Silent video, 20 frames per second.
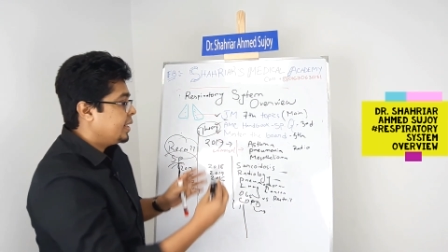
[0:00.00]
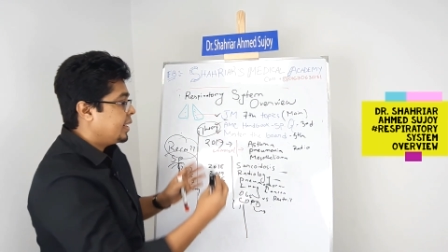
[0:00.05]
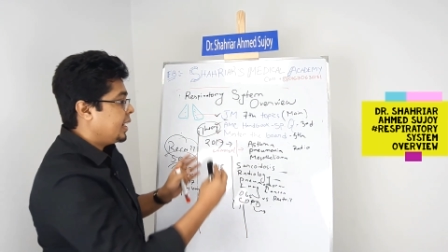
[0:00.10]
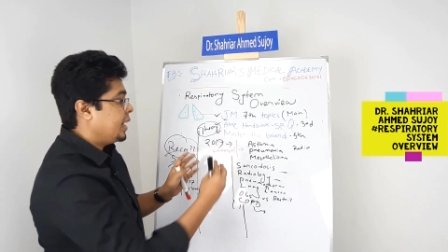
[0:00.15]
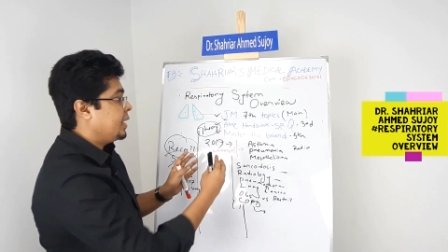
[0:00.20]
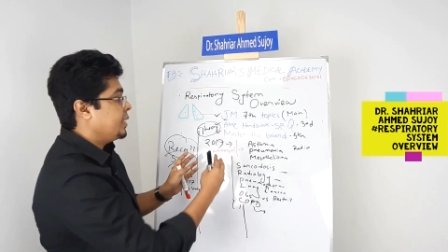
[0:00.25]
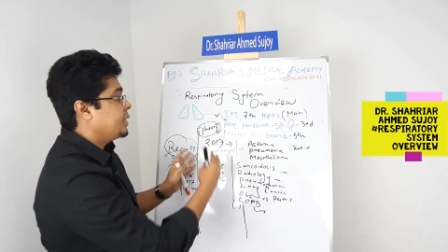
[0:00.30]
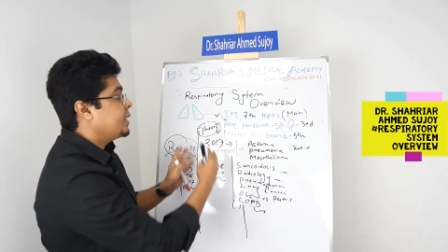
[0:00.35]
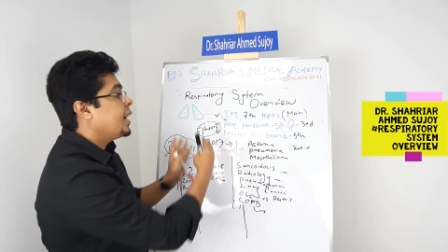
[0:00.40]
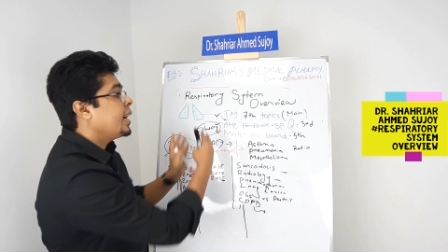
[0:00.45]

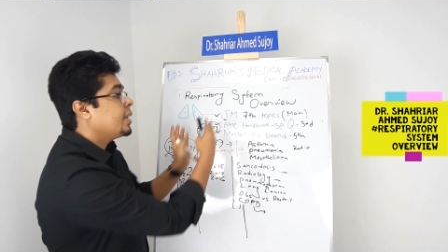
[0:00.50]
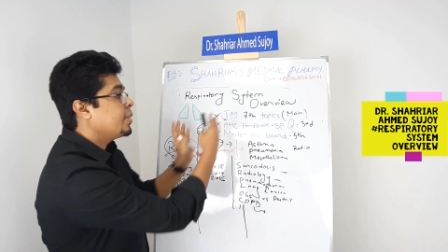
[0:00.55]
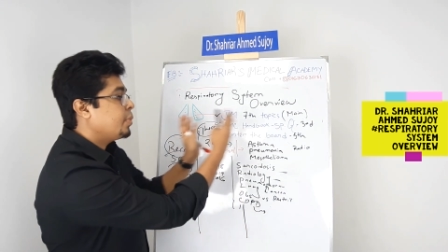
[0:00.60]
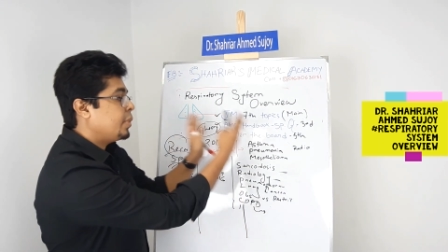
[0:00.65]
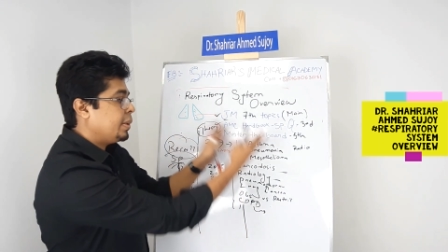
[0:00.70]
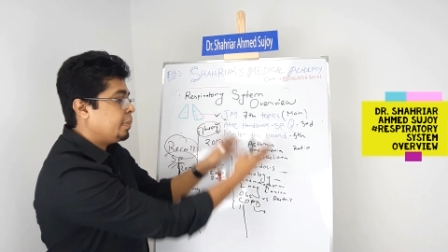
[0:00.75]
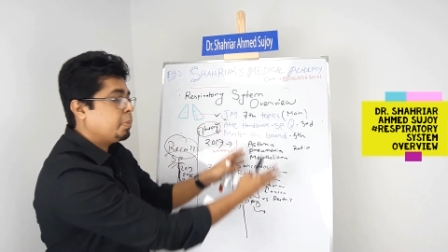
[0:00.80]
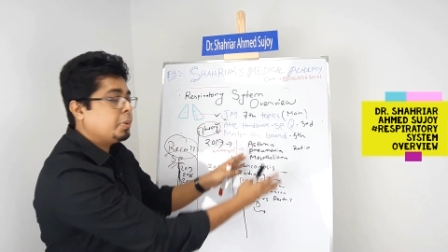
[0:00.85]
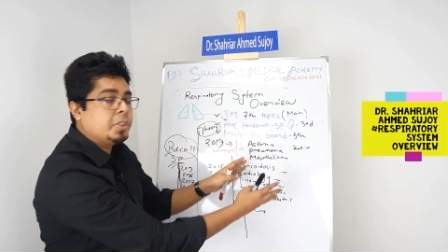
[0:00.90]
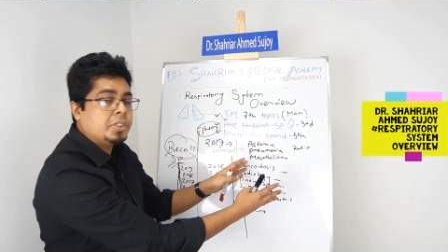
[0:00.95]
and then
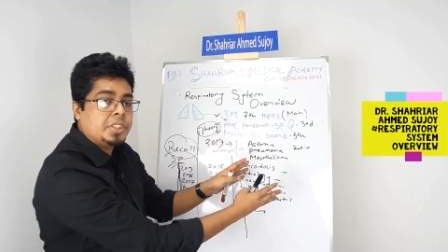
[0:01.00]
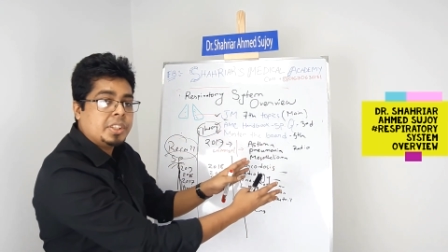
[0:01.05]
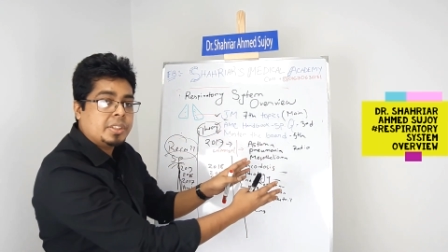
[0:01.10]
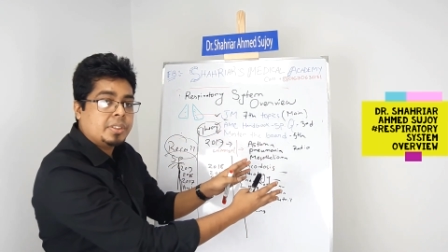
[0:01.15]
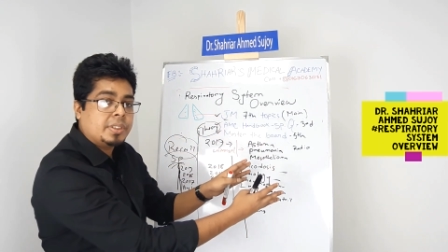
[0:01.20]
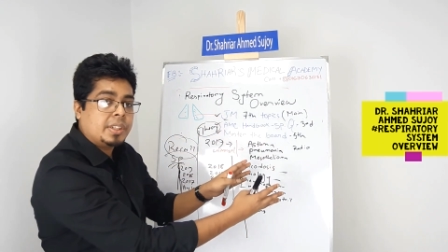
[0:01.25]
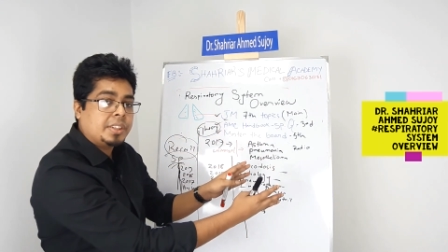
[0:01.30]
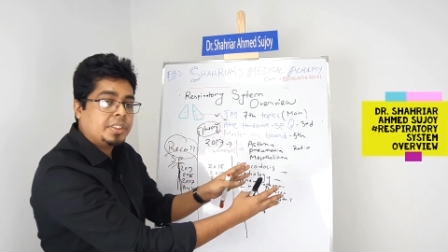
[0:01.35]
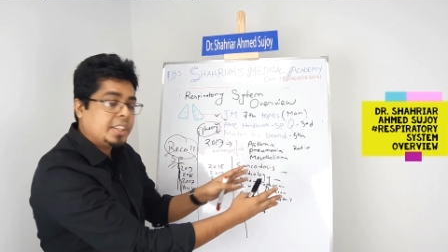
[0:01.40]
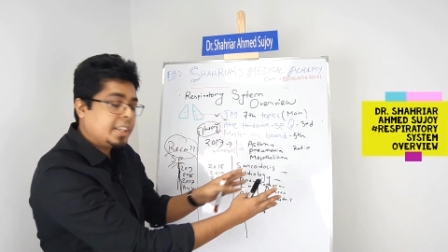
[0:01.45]
we put
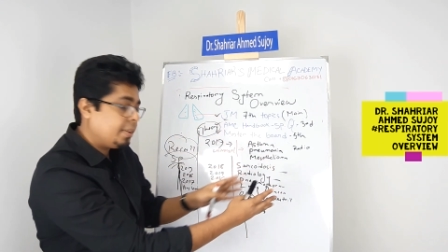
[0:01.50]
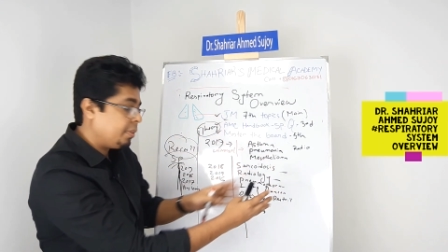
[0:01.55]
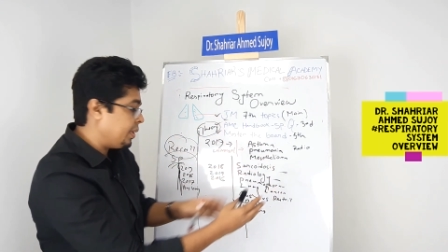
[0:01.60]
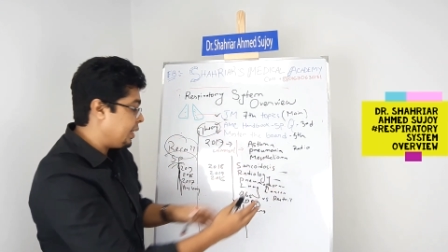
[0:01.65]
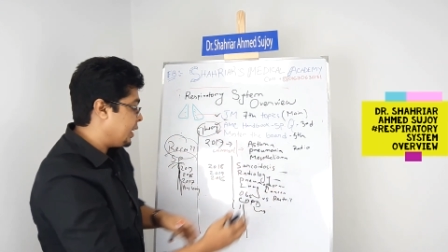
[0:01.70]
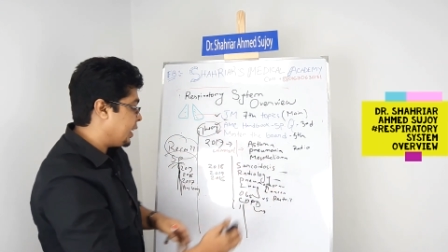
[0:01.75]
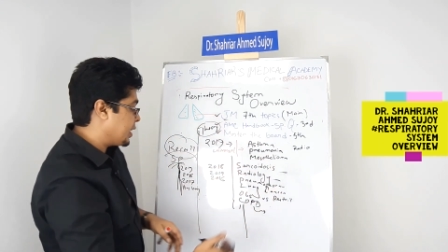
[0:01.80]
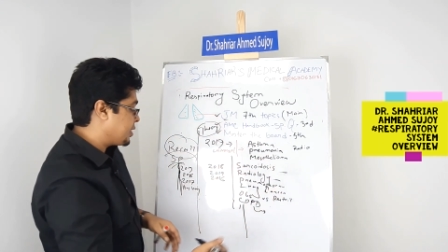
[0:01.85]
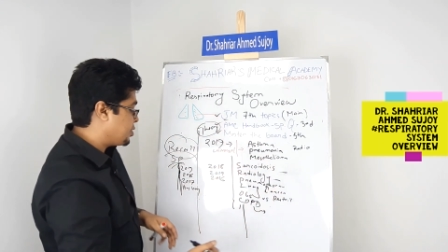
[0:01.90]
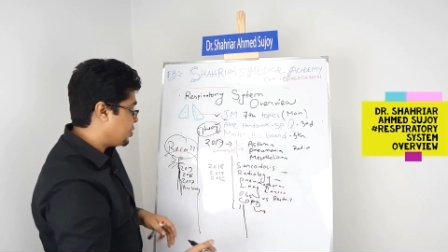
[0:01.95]
into the
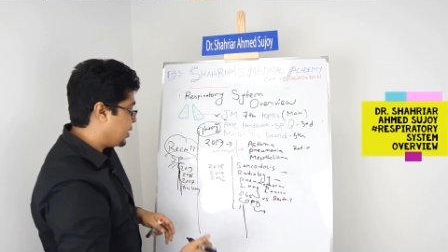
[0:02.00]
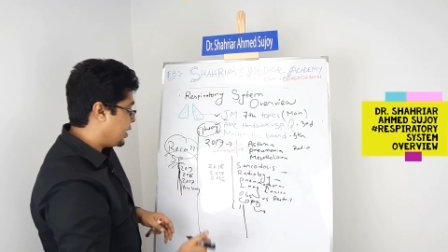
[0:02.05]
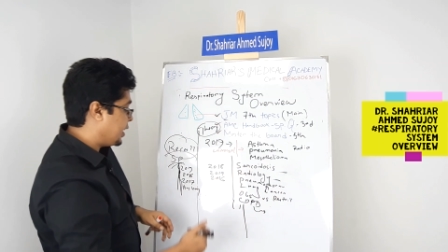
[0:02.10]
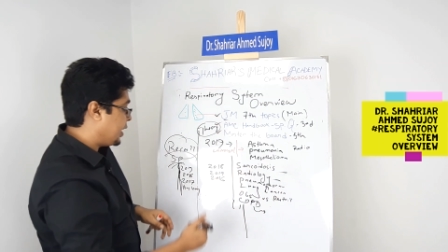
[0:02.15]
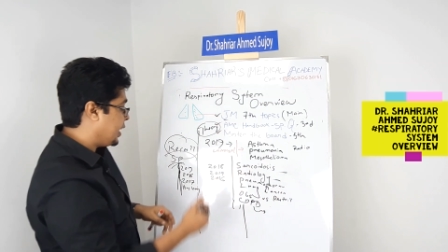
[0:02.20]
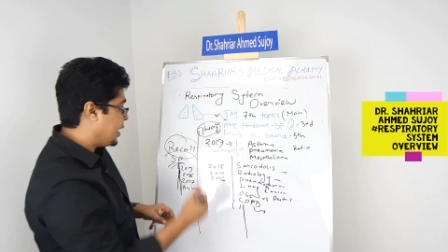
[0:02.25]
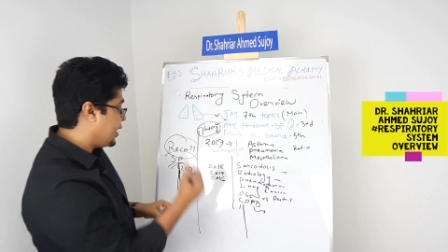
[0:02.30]
theory actually.